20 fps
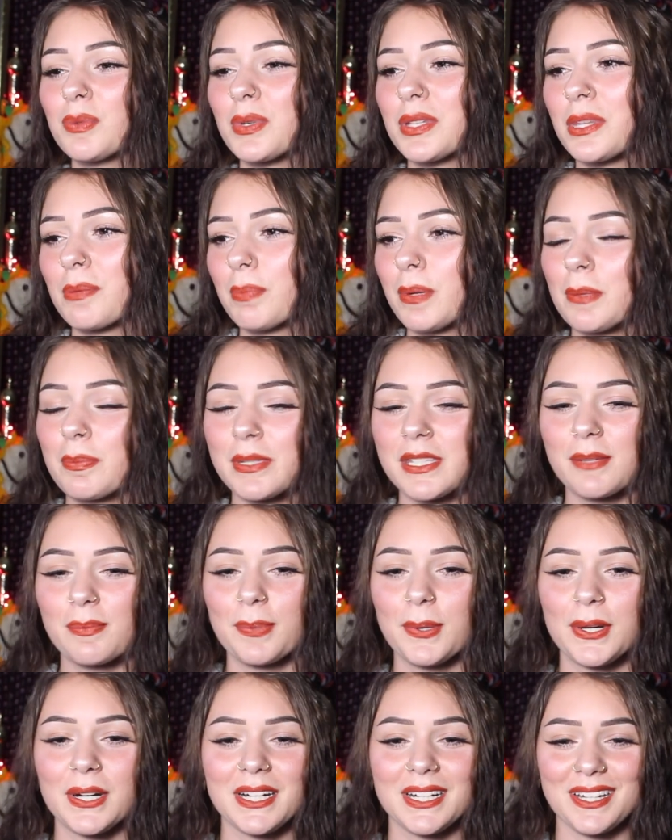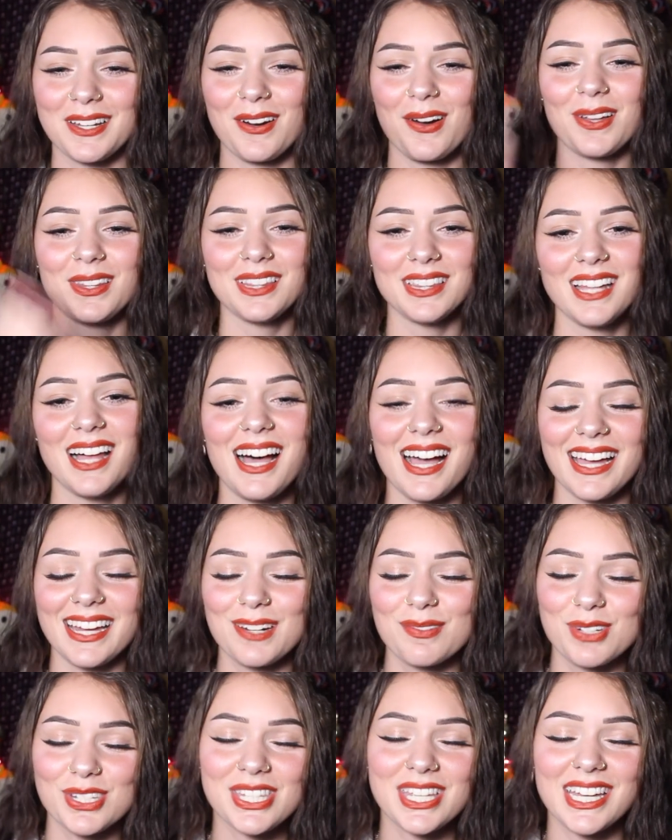with the purpose of putting it
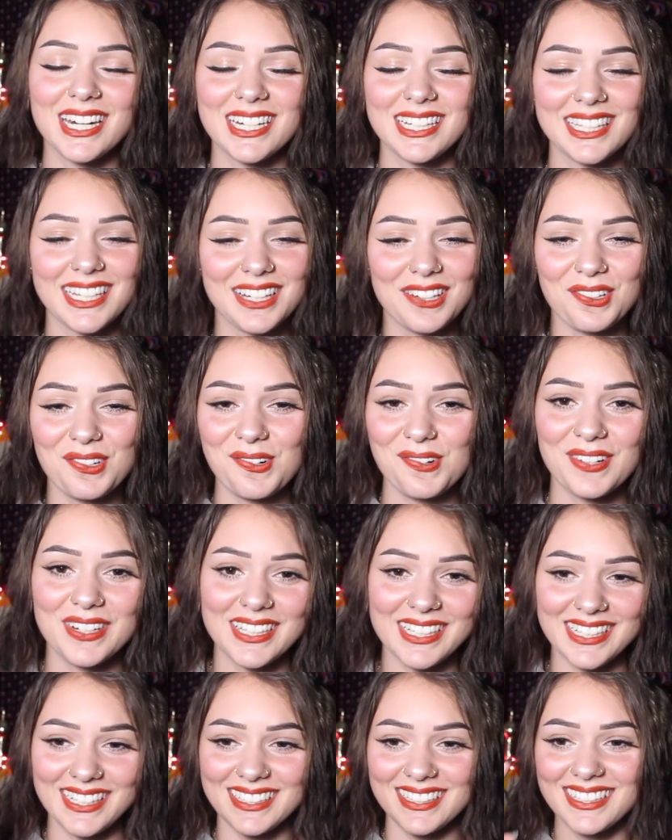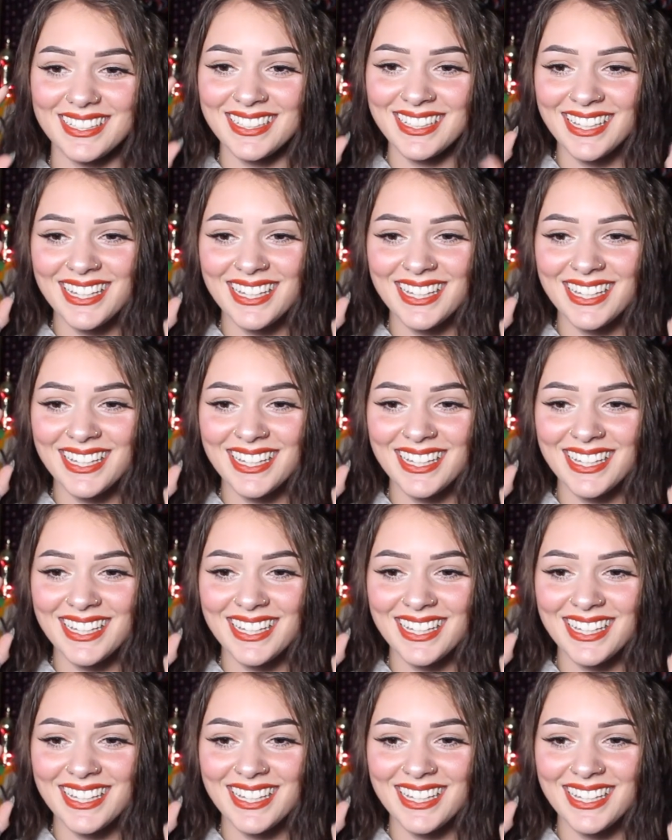online, I'm just getting like really